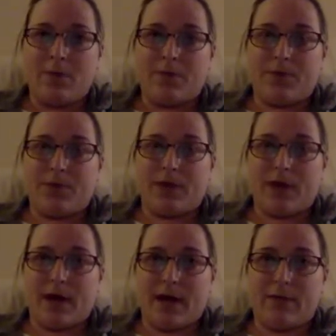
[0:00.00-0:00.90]
the
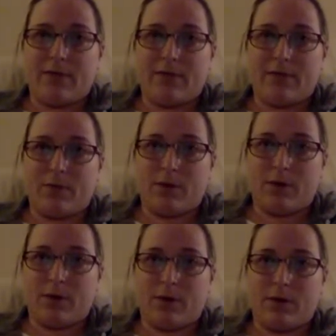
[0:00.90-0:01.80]
night
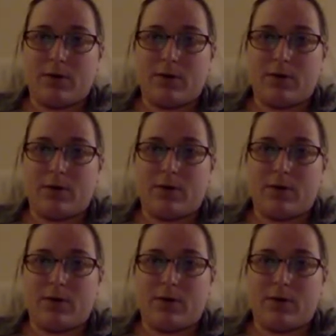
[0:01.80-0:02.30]
before or the